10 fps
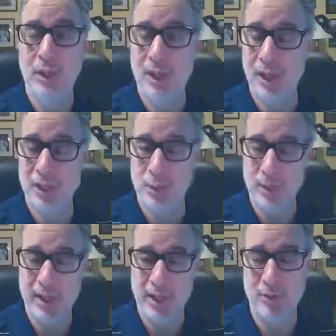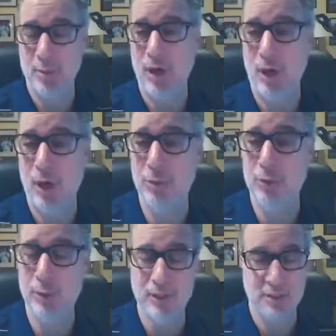uh, coordinating from home,
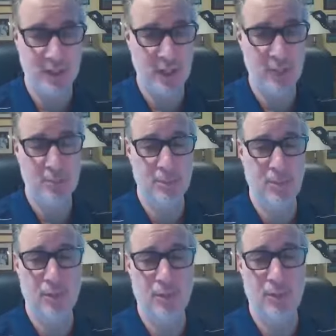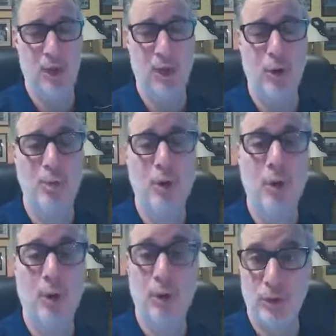doing team work from home,
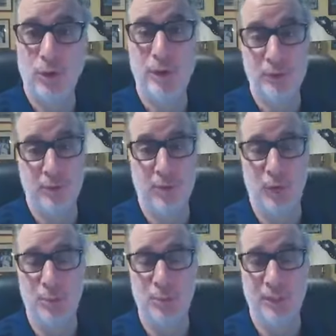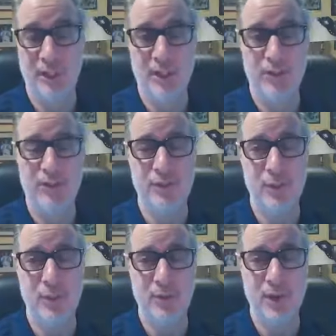or learning from home. So I think this is going
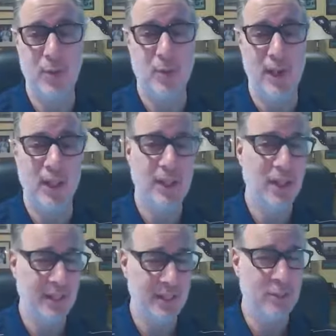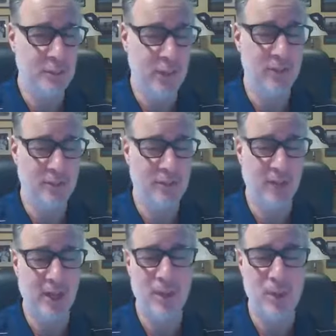to be around a while. I think you'll probably have to
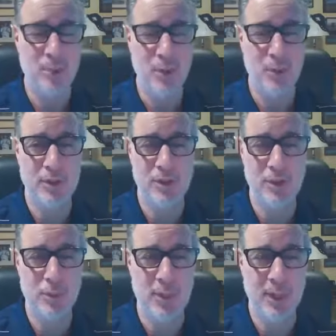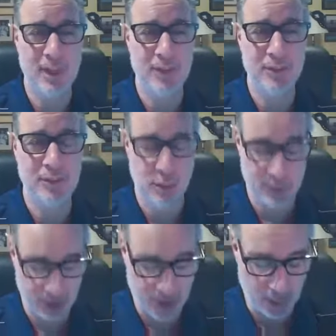figure out a little more what to do, but I think this is going to be
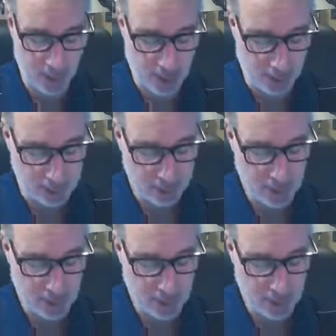around a while.